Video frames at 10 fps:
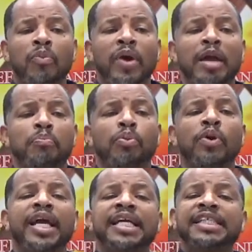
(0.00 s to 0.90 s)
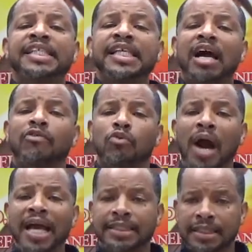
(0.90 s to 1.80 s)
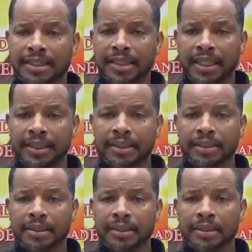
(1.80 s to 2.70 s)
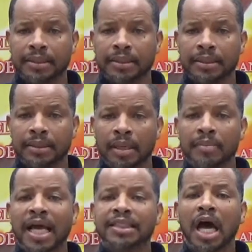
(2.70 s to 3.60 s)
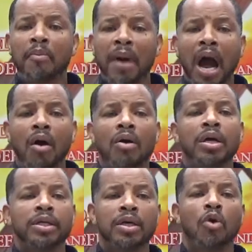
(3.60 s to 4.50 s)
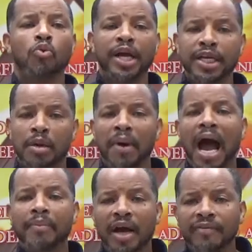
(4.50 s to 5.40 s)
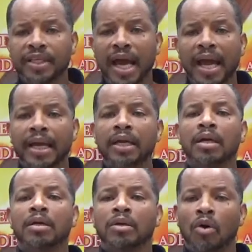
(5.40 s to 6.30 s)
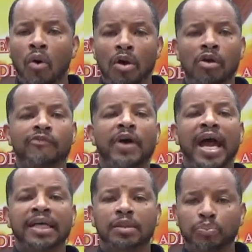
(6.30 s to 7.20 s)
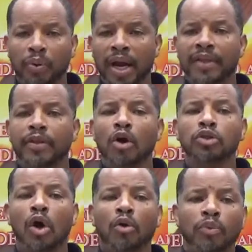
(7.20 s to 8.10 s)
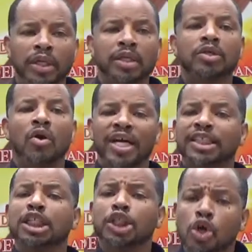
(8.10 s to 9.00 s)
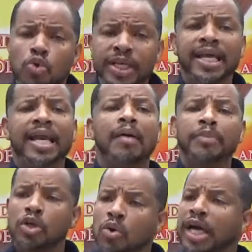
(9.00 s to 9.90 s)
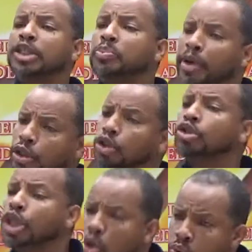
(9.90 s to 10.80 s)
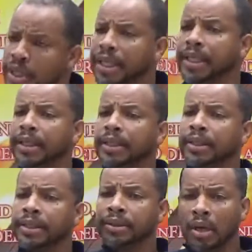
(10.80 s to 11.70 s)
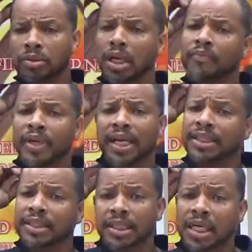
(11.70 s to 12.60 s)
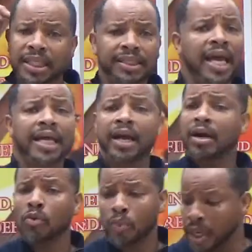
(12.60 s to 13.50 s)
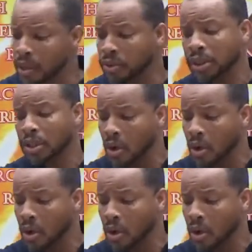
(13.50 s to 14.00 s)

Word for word: it breeds self-righteousness. I'm not talking about, you know, reading your Bible every day, going on a fast and praying. Those are, you know, it's a duty that I'm doing, a spiritual duty. So some religion is good. Take care of the widows and the